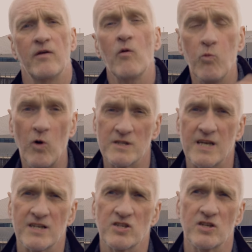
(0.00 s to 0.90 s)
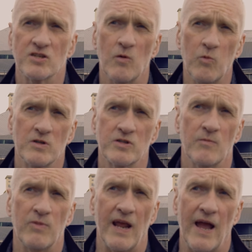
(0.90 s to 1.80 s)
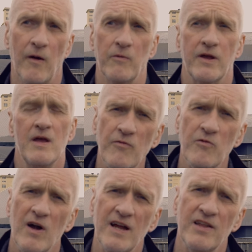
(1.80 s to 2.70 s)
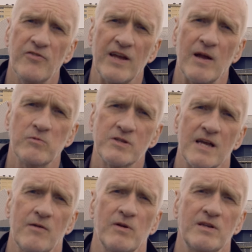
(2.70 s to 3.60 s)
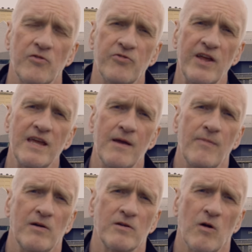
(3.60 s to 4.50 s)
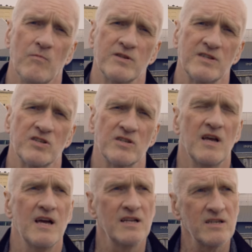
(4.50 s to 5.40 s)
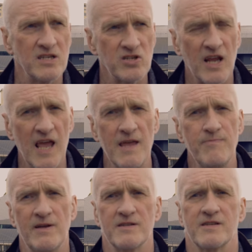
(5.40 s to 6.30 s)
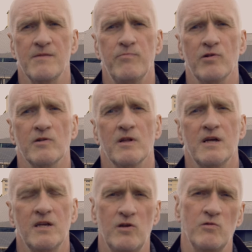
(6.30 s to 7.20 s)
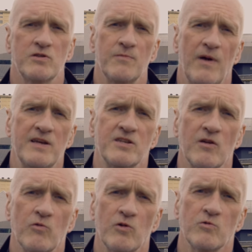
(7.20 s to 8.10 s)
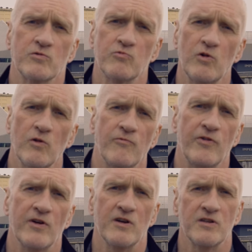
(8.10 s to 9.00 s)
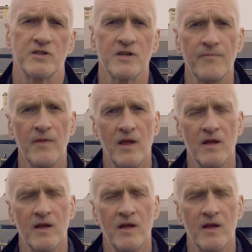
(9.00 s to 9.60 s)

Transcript: and what textures I want to bring out. The overriding thing I would say when you're thinking about your composition, just keep it simple use the basic rules, rule of thirds,